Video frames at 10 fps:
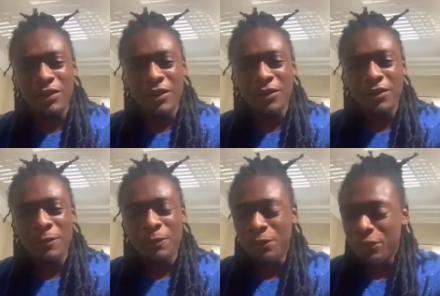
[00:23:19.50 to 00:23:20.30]
sure you
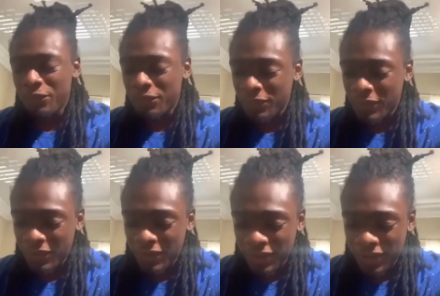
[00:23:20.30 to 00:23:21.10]
still like, okay,
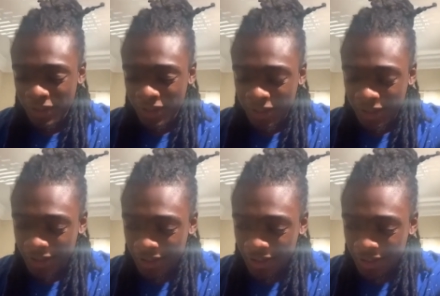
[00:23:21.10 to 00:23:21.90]
like, whatever, I'm